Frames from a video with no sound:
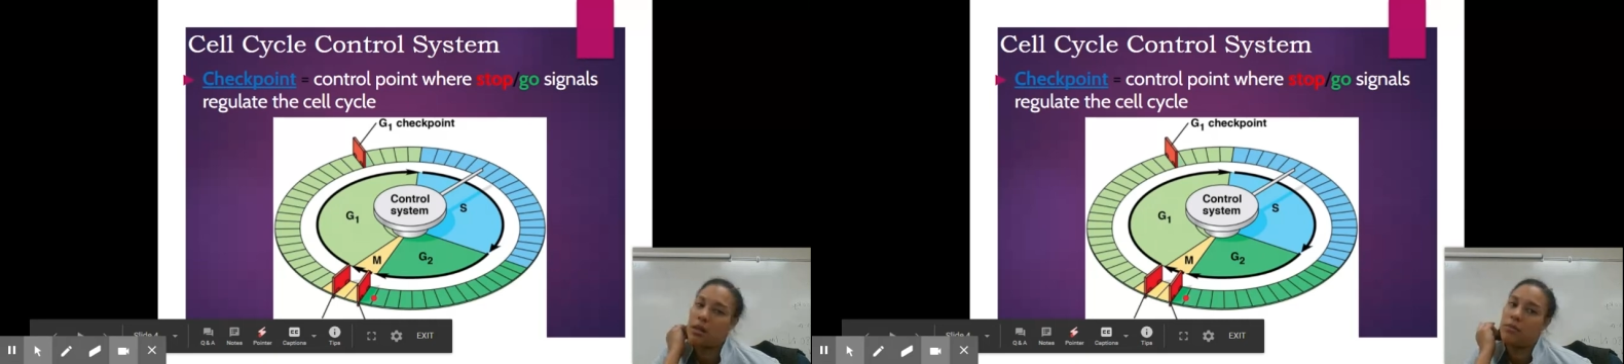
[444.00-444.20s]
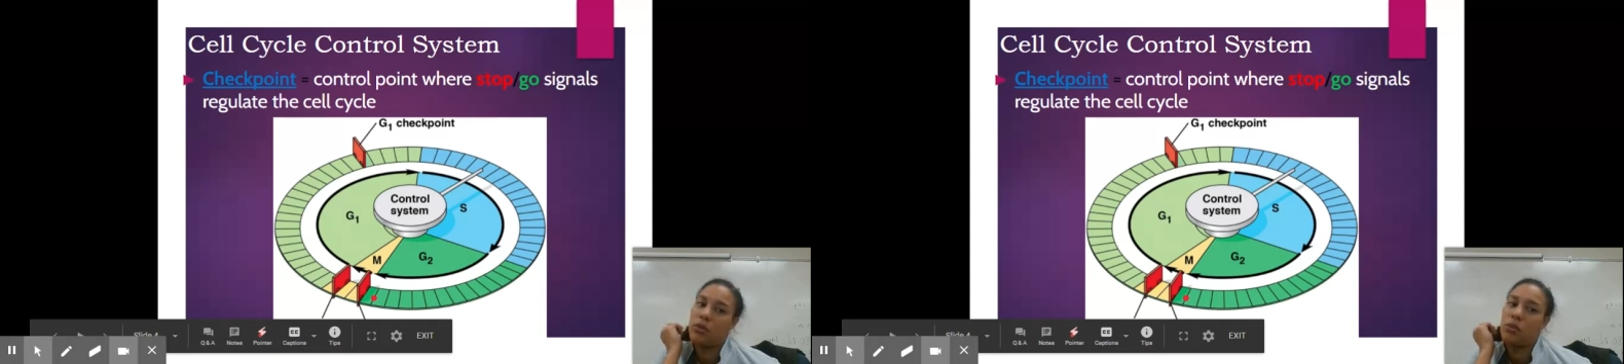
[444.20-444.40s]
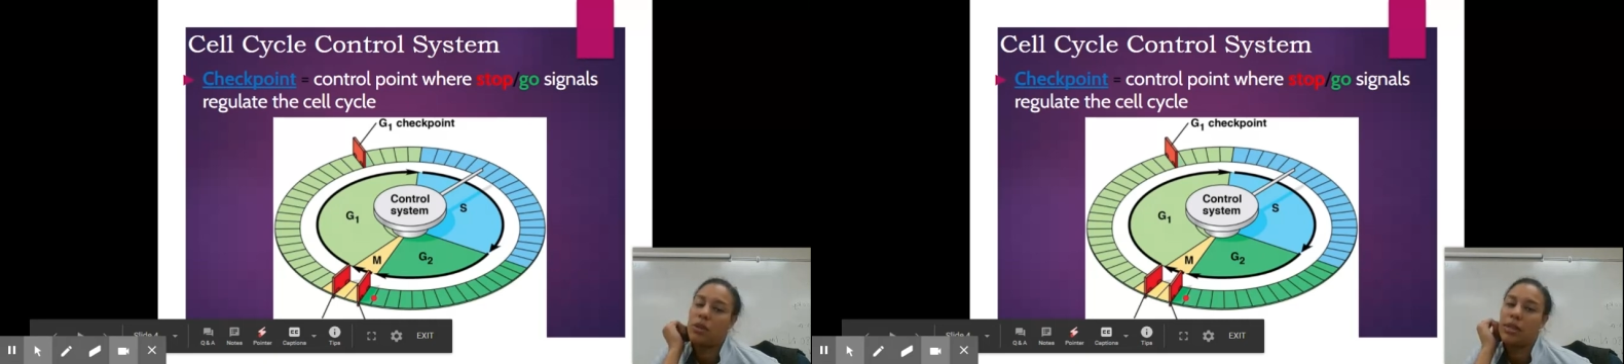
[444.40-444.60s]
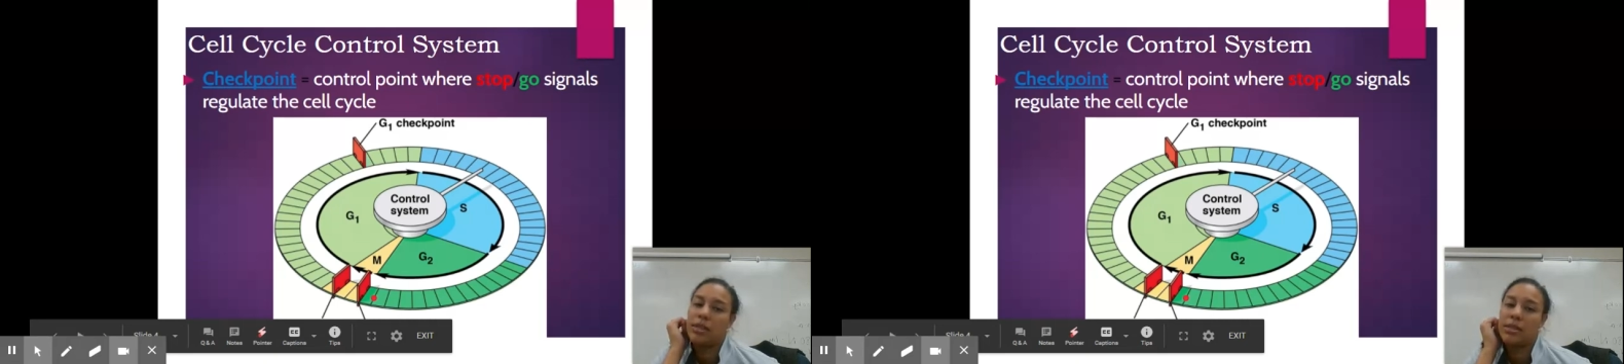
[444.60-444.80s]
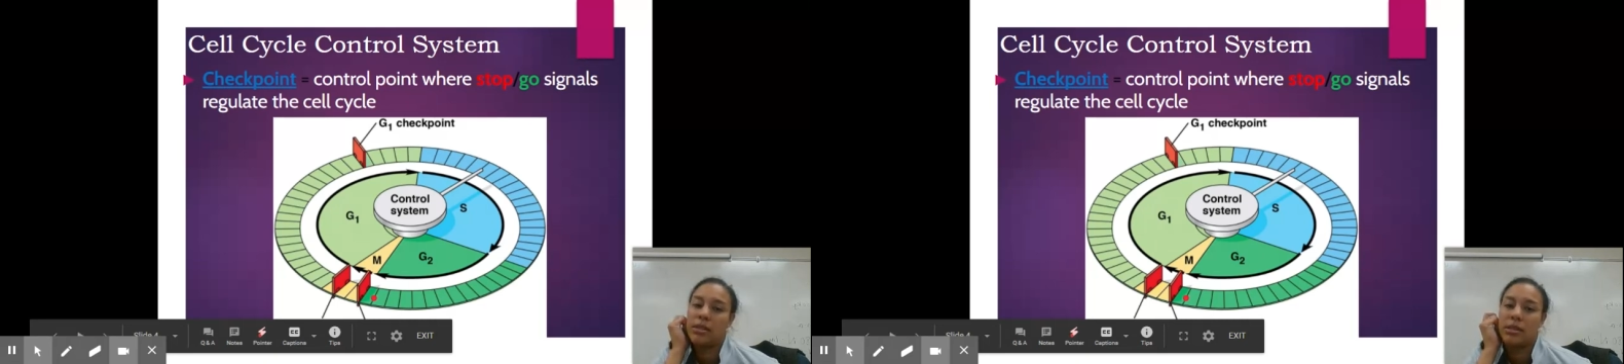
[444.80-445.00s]

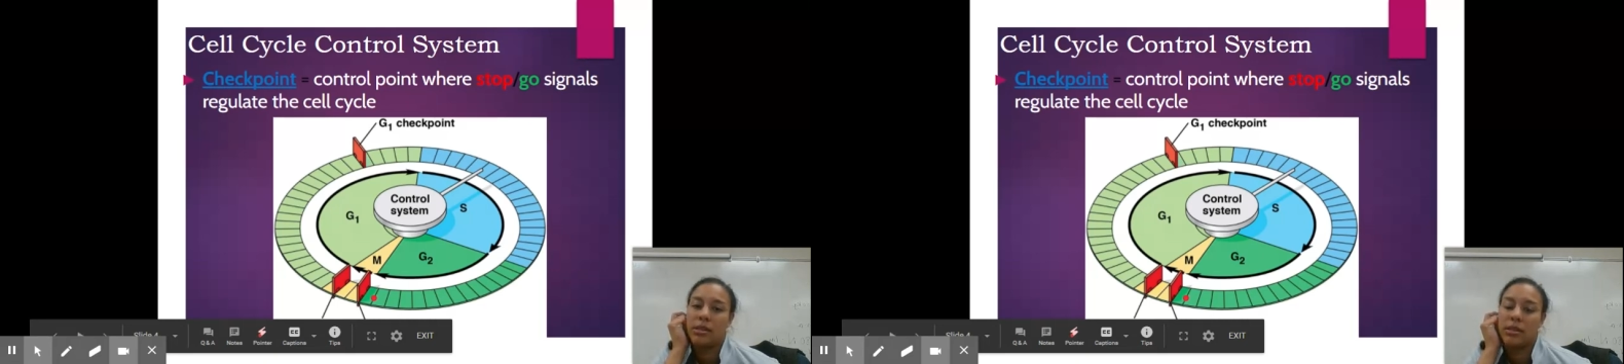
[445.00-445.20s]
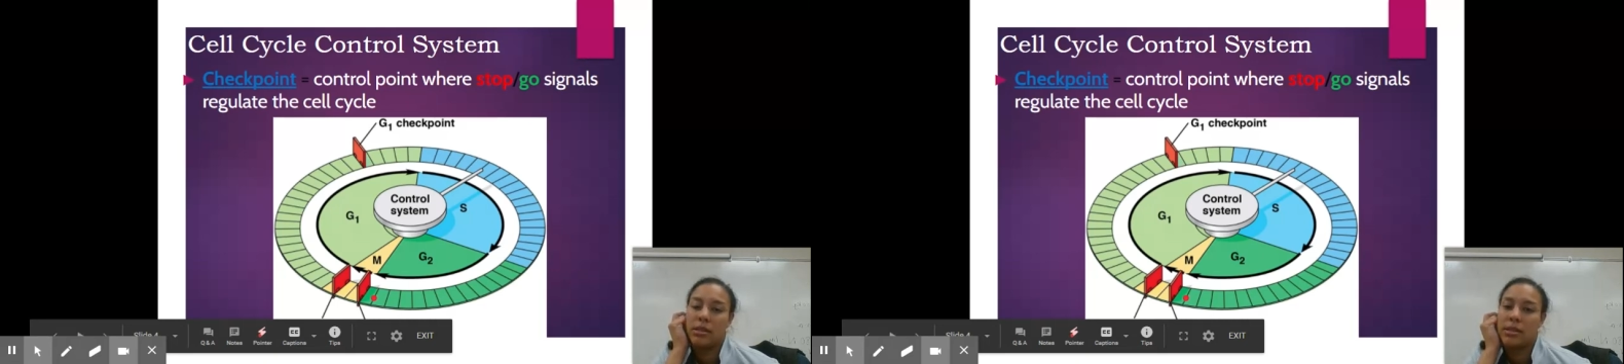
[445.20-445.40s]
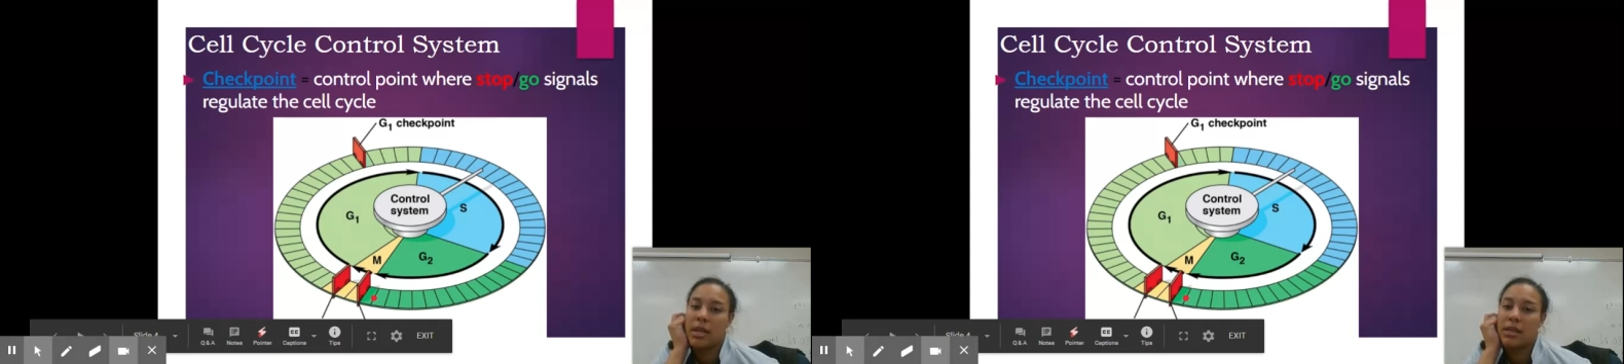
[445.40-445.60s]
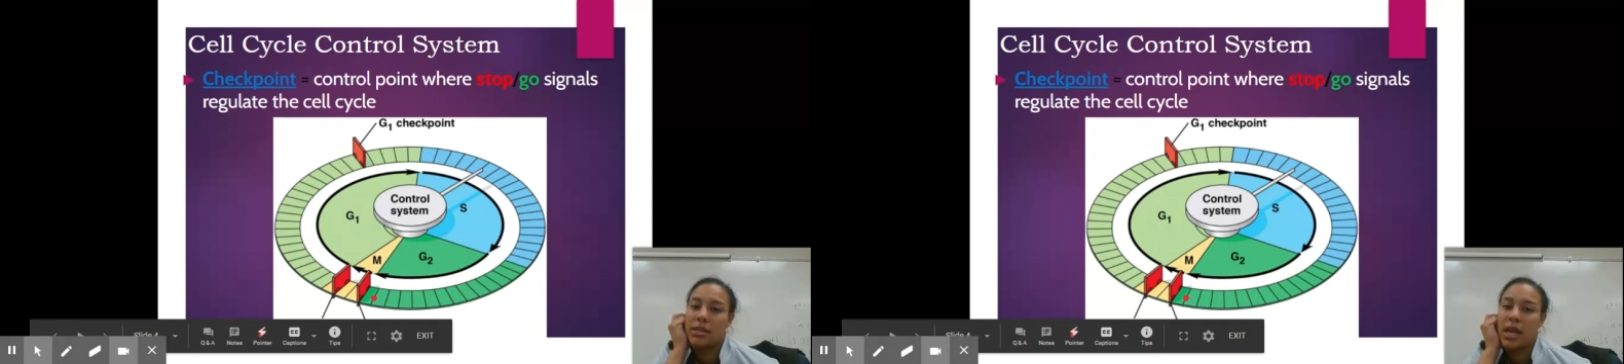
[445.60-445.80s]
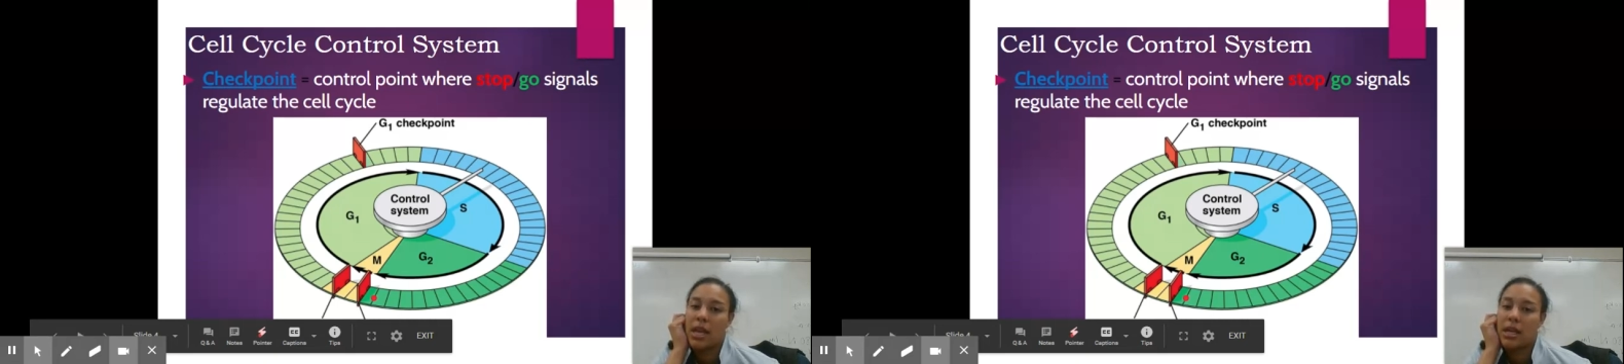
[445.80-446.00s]
nucleus says, hey,